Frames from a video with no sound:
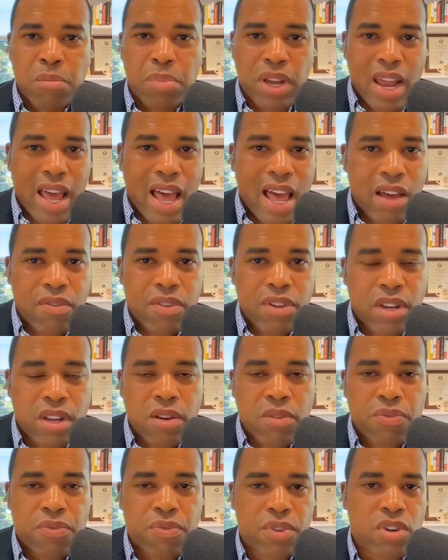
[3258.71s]
but have
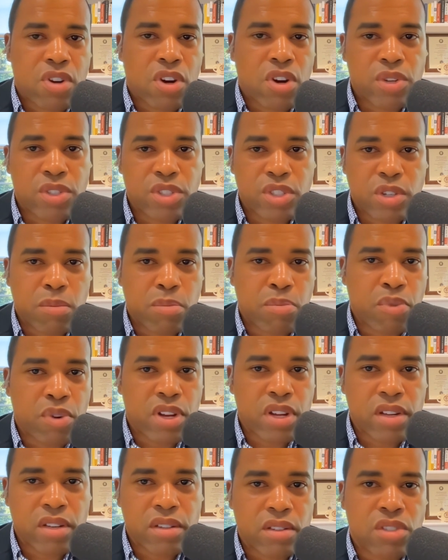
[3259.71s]
enough courage to
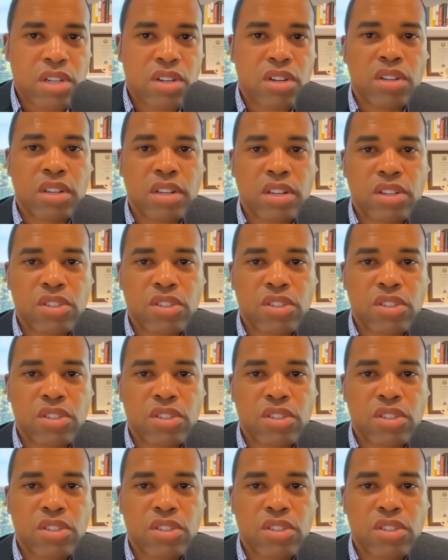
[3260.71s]
bring to your